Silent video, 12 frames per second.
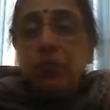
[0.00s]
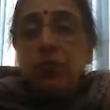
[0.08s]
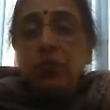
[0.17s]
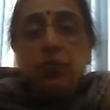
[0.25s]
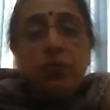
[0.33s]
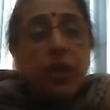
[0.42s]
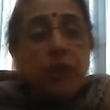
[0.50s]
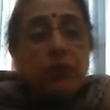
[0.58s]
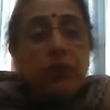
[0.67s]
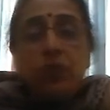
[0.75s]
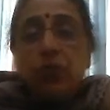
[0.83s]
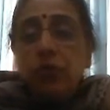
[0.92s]
2 by
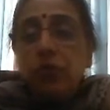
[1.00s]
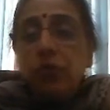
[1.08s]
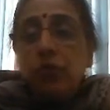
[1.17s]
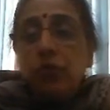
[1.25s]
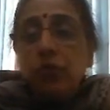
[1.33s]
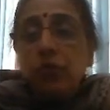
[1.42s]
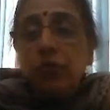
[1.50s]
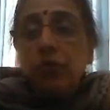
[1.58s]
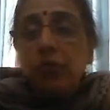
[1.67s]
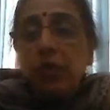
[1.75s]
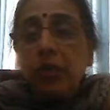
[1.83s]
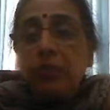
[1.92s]
4, 4
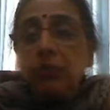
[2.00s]
by 2.